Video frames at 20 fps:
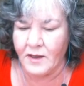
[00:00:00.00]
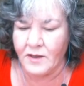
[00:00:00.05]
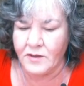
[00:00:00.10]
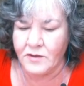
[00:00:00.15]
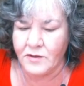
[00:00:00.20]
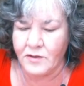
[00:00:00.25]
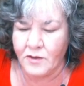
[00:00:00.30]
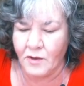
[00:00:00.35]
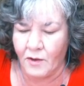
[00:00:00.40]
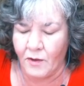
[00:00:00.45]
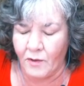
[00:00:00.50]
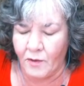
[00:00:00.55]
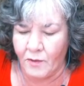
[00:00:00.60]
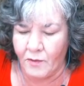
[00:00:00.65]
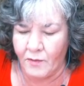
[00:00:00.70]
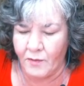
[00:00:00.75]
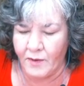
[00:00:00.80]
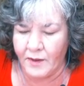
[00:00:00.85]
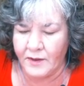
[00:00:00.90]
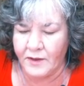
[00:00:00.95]

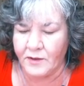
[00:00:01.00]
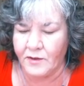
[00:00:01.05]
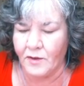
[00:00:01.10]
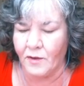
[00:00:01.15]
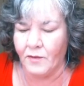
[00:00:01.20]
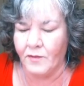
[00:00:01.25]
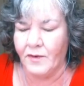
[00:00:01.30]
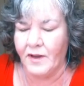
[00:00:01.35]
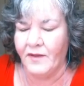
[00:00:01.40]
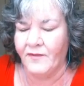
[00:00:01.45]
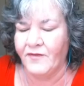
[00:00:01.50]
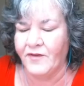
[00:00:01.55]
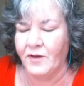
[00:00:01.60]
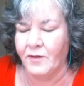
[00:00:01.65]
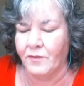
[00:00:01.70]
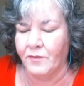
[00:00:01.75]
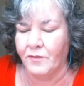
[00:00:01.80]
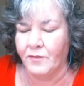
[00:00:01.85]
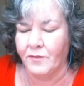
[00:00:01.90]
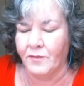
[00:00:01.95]
So, if
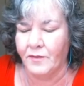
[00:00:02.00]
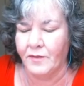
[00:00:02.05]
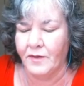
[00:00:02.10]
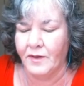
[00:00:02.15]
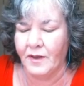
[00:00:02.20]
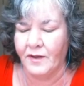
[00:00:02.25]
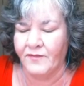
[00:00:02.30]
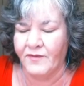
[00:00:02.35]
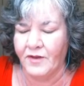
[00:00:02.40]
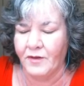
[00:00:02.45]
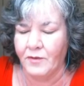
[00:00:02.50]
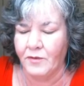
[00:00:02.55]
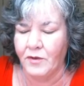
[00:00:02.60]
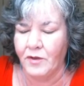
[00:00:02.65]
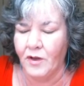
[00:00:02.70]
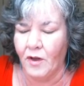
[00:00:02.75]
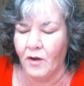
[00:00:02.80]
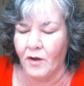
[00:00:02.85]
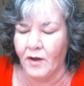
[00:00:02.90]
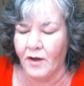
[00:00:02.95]
you
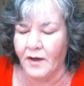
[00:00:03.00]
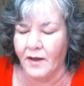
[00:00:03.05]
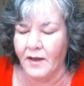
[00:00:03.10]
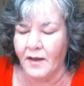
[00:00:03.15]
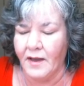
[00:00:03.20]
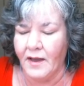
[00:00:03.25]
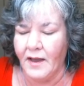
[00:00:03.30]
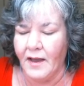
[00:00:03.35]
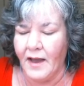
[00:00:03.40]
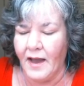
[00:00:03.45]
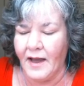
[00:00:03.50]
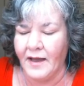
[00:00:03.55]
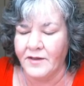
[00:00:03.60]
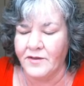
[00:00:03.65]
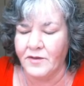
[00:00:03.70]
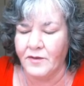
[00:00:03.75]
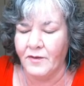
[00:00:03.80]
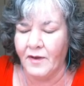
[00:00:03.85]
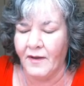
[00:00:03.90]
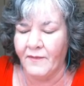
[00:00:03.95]
look, I
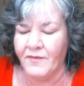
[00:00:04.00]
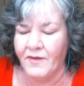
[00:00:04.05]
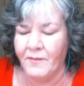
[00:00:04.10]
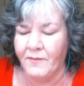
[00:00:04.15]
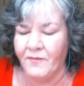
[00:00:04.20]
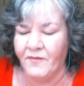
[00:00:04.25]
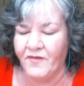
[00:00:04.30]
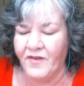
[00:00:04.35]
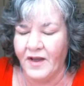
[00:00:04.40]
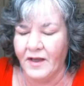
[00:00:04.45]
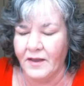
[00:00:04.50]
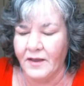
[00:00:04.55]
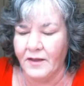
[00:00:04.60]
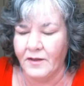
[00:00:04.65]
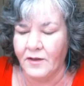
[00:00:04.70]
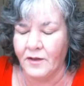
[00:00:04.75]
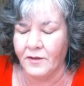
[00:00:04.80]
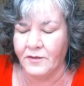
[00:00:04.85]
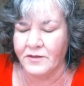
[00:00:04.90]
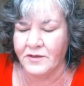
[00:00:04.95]
do have them fairly
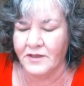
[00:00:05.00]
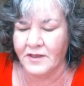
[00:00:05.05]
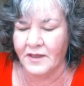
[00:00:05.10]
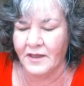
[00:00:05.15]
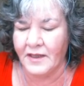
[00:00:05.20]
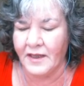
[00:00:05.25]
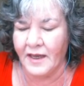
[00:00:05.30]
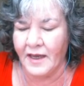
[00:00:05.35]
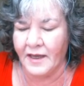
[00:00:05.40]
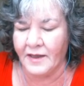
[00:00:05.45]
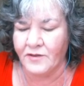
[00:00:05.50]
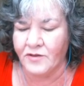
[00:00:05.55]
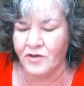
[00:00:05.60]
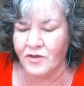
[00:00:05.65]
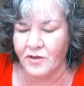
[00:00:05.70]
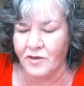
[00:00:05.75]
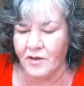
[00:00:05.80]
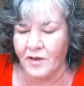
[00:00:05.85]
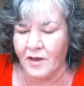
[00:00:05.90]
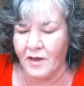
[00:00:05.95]
close to the edge,